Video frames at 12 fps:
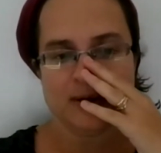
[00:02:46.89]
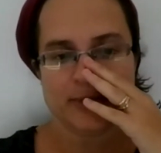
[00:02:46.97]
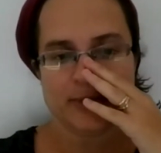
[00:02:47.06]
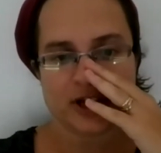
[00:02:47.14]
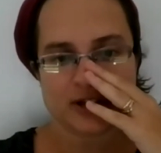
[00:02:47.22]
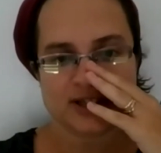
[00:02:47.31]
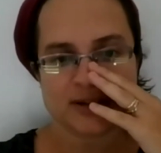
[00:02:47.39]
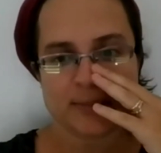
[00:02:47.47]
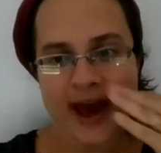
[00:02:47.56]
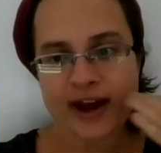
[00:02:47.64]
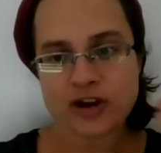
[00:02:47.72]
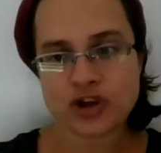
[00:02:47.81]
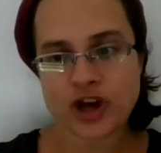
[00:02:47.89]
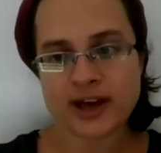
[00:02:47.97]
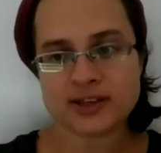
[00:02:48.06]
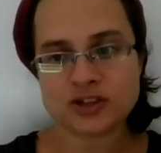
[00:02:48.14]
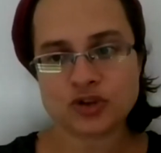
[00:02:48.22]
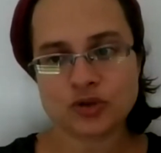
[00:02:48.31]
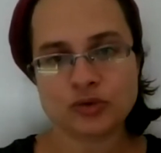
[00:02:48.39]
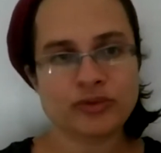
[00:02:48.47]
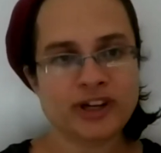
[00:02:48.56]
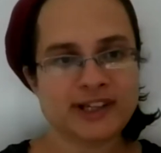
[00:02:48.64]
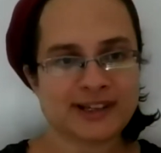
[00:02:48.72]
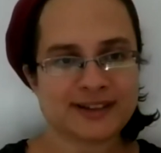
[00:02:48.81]
because the baggage has good
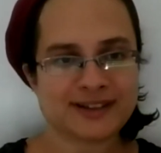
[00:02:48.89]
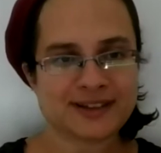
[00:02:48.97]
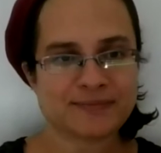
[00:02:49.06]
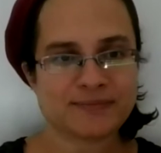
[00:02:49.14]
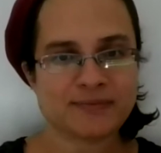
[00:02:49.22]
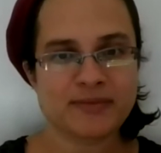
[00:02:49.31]
reasons.